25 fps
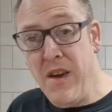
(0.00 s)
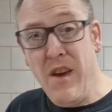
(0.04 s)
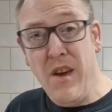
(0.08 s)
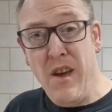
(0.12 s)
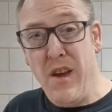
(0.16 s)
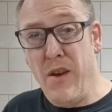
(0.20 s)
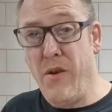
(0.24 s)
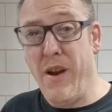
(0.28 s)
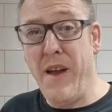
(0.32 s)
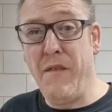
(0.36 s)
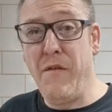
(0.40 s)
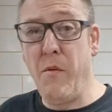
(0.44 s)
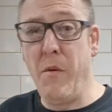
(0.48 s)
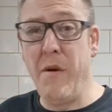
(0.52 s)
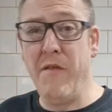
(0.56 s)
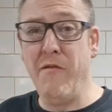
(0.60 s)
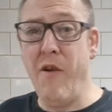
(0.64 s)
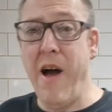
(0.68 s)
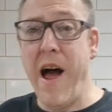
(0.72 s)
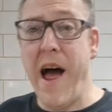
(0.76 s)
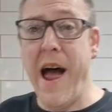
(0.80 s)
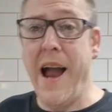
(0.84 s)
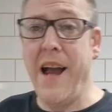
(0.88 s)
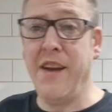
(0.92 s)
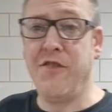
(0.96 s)
You can have it with
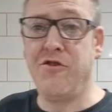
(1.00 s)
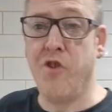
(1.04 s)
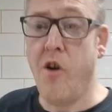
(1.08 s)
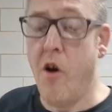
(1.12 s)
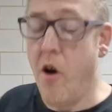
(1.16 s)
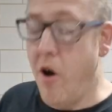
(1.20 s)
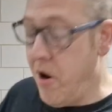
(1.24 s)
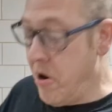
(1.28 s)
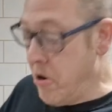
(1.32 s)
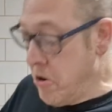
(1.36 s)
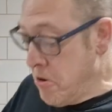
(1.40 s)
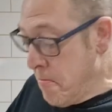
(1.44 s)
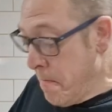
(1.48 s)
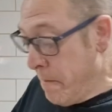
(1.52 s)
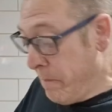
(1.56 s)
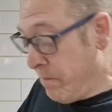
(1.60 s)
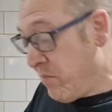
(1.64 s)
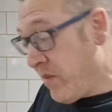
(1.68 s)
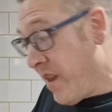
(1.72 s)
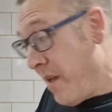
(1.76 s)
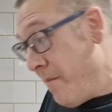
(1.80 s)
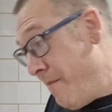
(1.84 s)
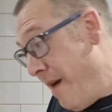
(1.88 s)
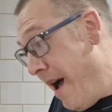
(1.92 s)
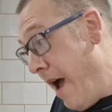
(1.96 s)
rice, or
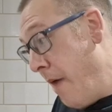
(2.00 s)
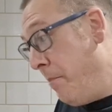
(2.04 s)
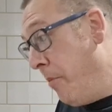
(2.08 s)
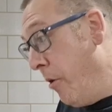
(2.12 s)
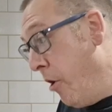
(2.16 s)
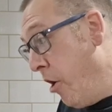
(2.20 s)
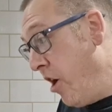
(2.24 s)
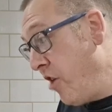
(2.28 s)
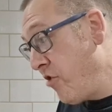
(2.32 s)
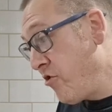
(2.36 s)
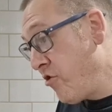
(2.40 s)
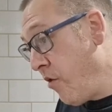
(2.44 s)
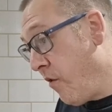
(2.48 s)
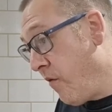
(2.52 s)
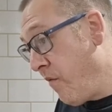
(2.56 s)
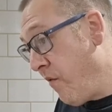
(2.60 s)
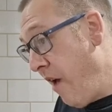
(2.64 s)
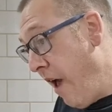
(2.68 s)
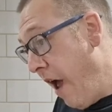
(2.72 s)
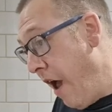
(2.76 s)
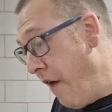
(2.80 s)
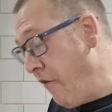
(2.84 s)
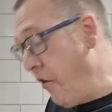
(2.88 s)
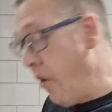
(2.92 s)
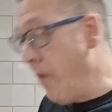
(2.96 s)
my personal
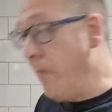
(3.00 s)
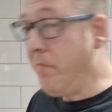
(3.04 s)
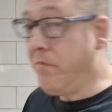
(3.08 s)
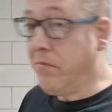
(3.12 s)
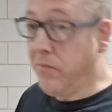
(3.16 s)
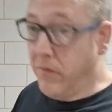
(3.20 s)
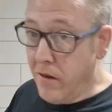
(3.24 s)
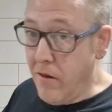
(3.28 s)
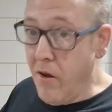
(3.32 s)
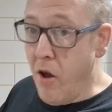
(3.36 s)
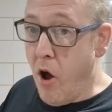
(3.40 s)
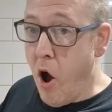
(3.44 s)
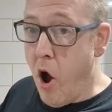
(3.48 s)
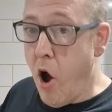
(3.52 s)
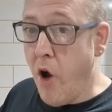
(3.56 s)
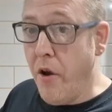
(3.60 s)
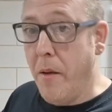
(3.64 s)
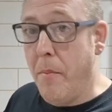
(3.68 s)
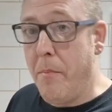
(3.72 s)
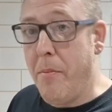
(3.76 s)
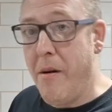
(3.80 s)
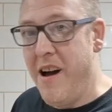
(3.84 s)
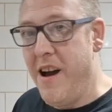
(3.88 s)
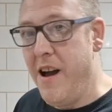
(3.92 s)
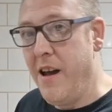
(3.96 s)
favourite, on a
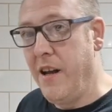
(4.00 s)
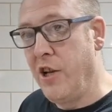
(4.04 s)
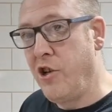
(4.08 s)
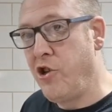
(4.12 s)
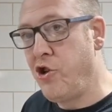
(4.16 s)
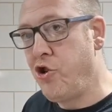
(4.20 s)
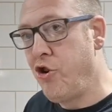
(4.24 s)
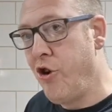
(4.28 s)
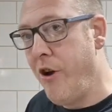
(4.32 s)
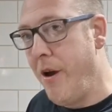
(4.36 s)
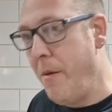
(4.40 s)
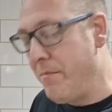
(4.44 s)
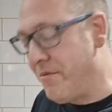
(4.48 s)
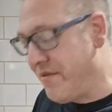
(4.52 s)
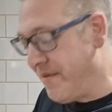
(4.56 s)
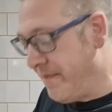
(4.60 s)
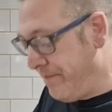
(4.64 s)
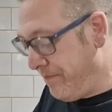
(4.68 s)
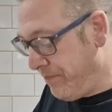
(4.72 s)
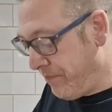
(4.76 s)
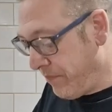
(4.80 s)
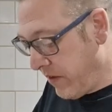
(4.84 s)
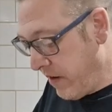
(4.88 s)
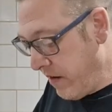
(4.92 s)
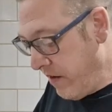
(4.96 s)
pile of chips.
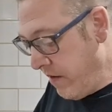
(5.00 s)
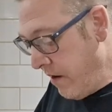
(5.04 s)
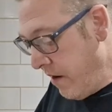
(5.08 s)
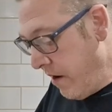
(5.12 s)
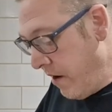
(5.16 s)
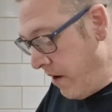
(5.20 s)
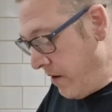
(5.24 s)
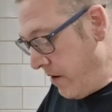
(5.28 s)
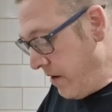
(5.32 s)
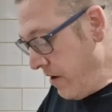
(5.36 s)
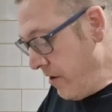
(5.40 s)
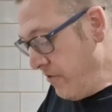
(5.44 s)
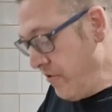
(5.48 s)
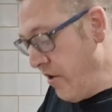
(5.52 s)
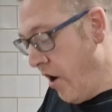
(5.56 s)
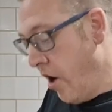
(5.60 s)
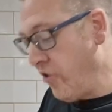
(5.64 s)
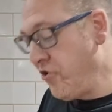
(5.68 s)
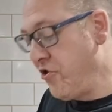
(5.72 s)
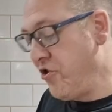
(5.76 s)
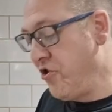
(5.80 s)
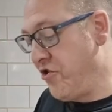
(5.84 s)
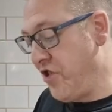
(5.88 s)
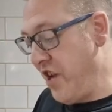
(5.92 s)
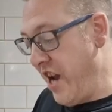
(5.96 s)
Not
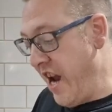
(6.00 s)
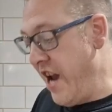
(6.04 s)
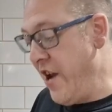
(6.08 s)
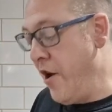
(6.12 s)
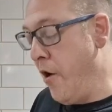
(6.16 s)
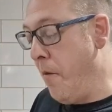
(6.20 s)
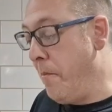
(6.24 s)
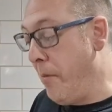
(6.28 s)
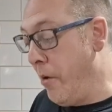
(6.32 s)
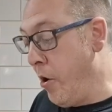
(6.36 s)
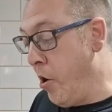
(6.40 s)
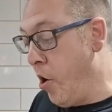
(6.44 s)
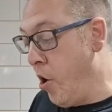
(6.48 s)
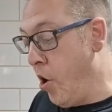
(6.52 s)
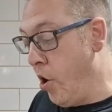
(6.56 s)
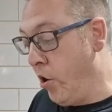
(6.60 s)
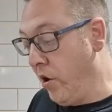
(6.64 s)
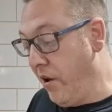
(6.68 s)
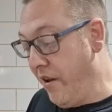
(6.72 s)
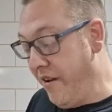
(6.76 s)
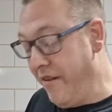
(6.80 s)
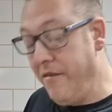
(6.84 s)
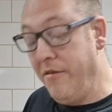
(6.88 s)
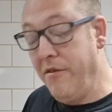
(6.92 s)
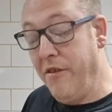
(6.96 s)
just in a
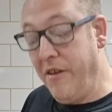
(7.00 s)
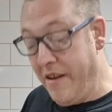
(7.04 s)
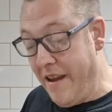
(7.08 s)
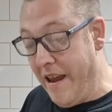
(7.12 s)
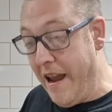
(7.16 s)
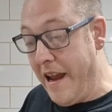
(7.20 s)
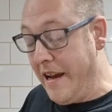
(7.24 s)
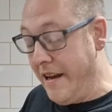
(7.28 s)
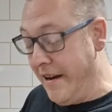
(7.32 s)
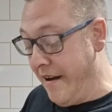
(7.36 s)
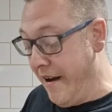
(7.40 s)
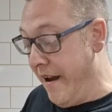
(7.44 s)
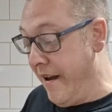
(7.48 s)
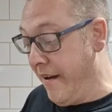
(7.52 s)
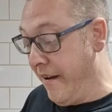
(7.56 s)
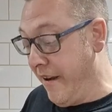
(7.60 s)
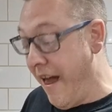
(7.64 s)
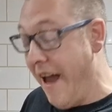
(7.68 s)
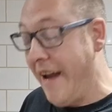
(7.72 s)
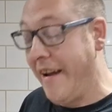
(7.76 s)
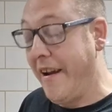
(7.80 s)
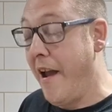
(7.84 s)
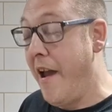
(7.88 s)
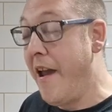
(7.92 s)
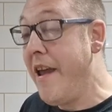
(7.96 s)
bowl, eating it
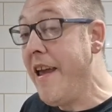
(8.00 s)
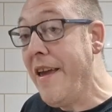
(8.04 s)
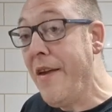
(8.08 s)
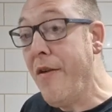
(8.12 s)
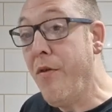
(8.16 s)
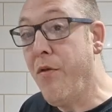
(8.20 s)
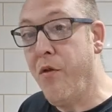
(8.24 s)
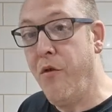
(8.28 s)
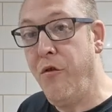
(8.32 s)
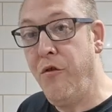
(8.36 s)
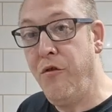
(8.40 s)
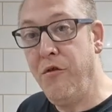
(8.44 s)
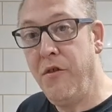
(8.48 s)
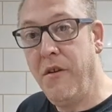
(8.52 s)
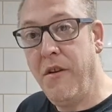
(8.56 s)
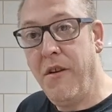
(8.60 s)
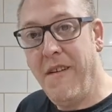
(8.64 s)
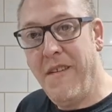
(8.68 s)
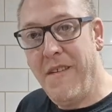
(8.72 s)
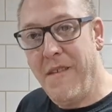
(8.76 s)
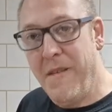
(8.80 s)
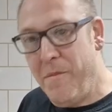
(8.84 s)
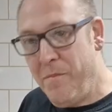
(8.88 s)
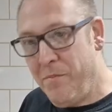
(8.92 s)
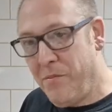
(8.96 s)
like a heathen.
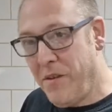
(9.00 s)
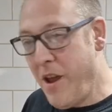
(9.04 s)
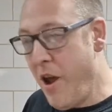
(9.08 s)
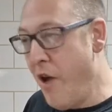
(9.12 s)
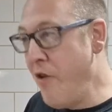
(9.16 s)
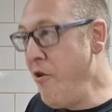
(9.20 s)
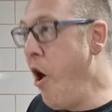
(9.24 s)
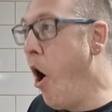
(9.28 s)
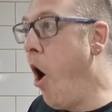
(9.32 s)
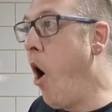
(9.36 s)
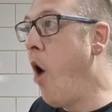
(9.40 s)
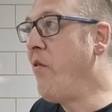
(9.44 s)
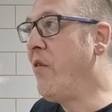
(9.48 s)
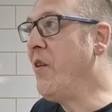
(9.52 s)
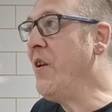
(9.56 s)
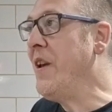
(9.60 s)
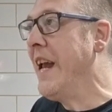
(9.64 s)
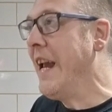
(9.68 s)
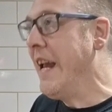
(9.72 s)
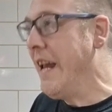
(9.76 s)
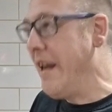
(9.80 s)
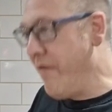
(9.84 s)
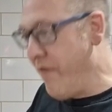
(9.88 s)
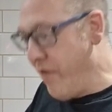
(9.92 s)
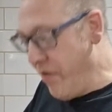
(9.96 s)
A northern
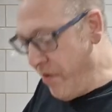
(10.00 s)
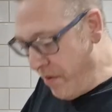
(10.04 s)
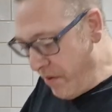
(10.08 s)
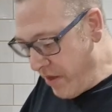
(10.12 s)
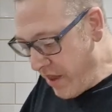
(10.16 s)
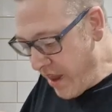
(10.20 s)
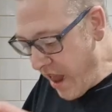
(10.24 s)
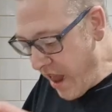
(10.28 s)
heathen.